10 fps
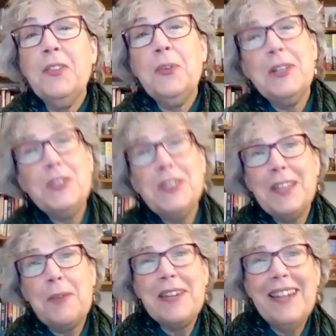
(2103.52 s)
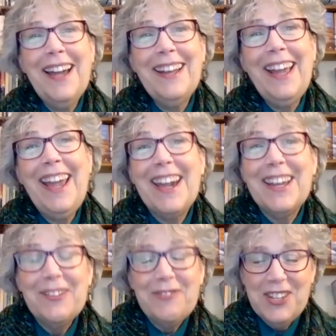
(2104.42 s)
of the questions that we got
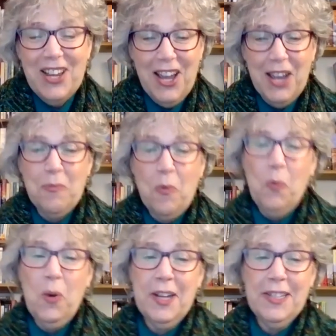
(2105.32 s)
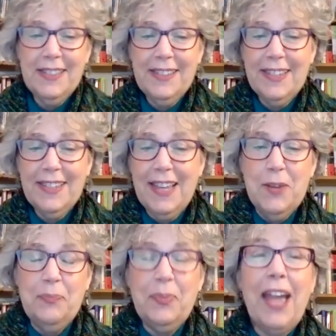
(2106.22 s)
ahead of time was
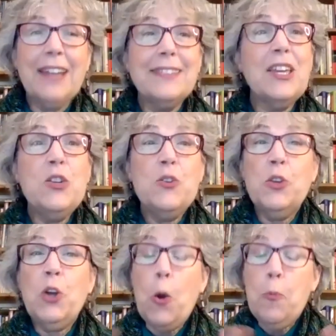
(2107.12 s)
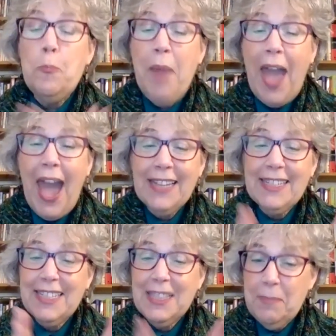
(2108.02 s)
um, asking you to go
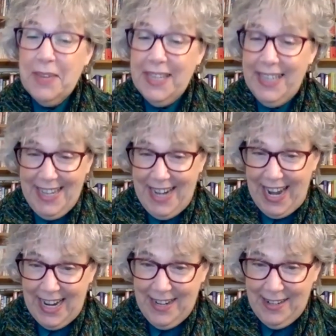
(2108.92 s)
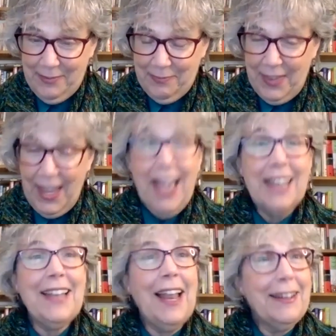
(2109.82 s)
back to the beginning.
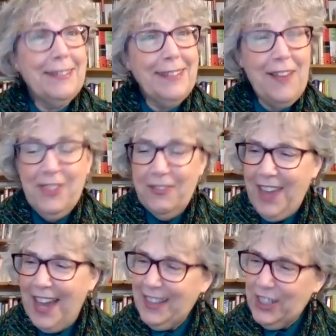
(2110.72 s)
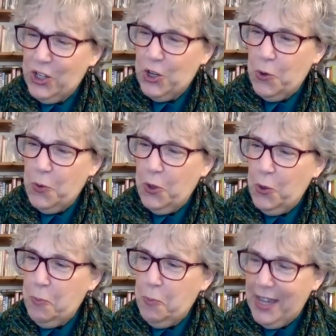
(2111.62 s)
And I love the fact that you
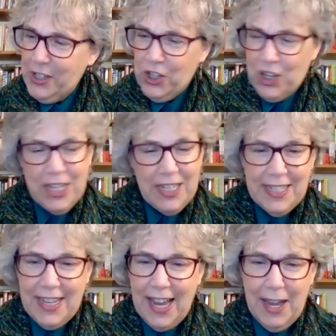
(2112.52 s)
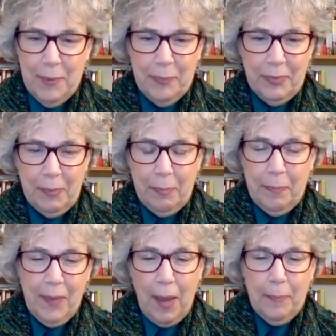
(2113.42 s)
you mentioned um,
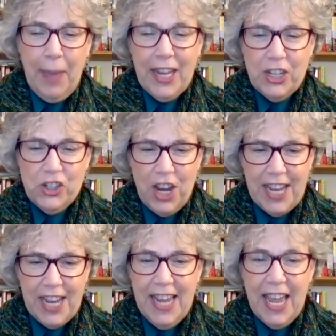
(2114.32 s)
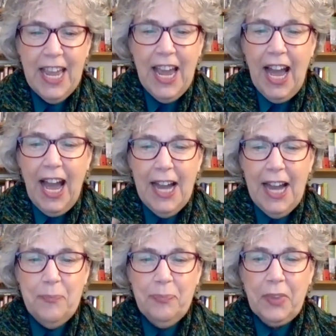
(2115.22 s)
uh, Patty Jane.
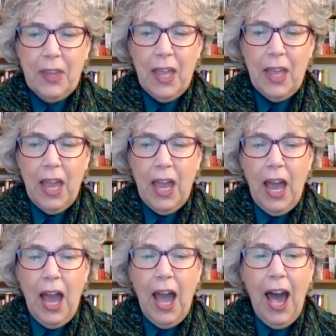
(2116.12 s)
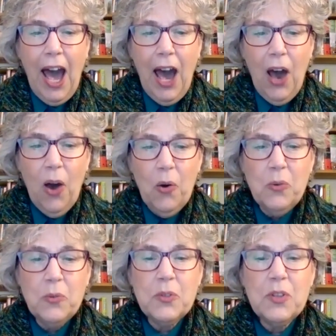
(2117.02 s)
Um,
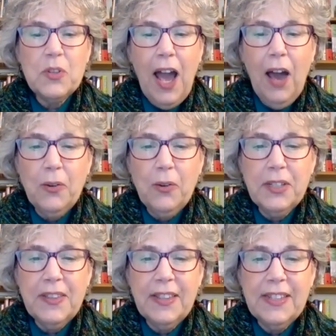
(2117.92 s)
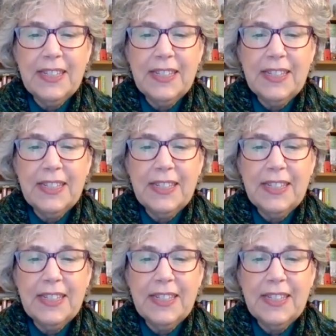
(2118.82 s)
how how did